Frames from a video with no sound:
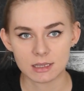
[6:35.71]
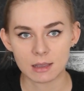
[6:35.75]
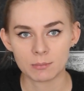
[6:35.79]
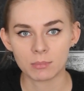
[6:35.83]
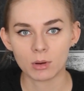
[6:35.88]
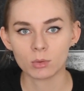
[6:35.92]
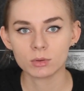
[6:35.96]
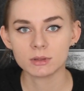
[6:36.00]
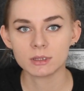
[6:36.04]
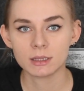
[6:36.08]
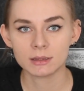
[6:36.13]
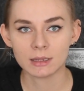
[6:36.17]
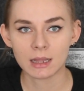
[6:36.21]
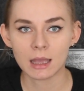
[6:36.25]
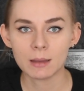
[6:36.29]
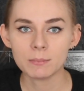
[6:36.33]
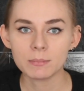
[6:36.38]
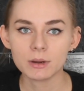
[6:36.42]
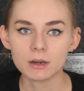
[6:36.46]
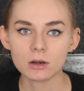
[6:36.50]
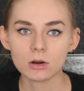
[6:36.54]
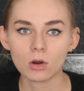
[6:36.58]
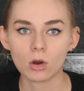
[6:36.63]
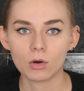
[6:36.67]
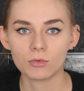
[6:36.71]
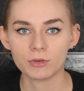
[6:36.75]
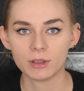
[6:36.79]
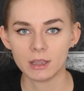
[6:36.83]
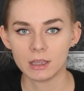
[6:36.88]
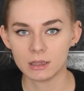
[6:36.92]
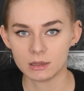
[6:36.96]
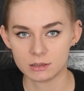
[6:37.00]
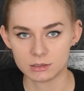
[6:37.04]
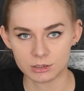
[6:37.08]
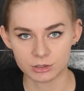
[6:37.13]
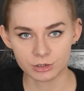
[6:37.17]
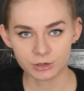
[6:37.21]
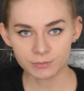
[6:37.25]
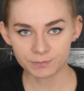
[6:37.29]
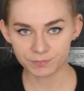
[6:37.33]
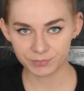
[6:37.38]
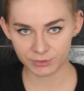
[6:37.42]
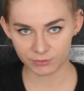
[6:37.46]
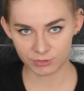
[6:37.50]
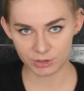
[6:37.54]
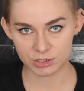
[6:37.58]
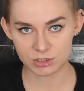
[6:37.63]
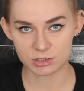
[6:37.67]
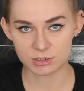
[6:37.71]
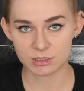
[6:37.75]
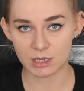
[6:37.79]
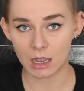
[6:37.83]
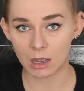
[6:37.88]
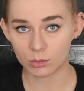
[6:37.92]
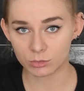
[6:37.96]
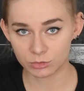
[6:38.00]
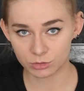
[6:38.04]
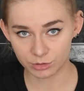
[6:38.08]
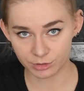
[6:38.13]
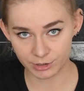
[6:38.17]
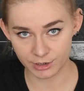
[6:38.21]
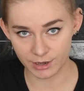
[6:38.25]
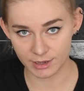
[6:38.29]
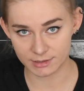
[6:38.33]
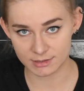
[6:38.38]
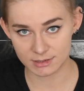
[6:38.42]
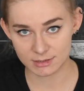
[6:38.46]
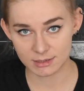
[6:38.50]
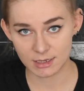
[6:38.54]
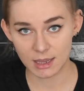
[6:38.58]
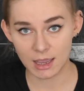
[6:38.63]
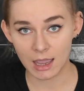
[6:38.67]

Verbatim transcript: about the number of indoor versus outdoor cats.